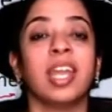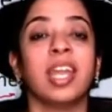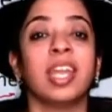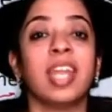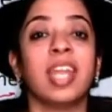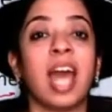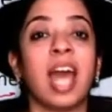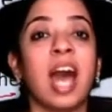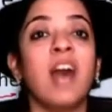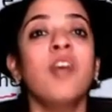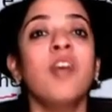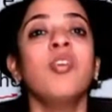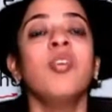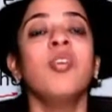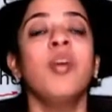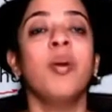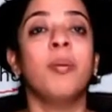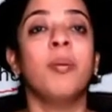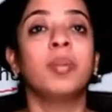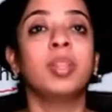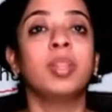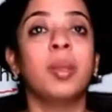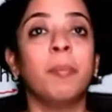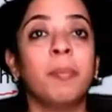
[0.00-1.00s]

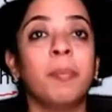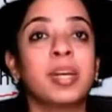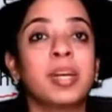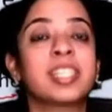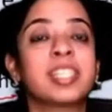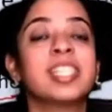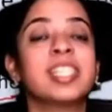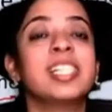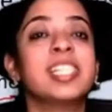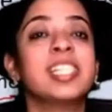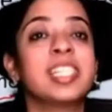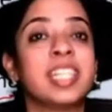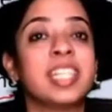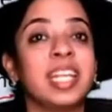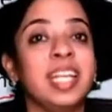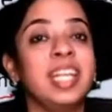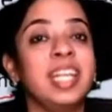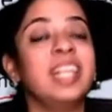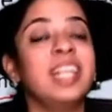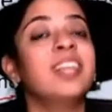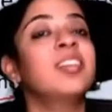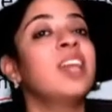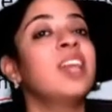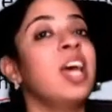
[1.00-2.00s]
now the muscles
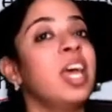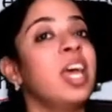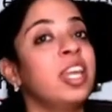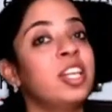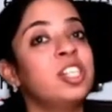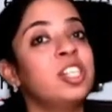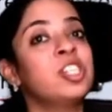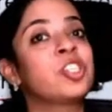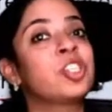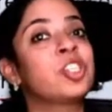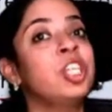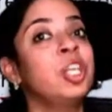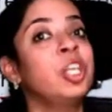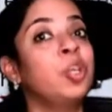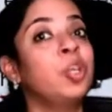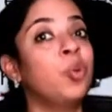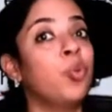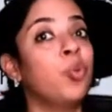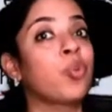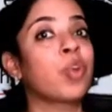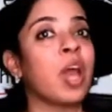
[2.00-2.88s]
need the energy to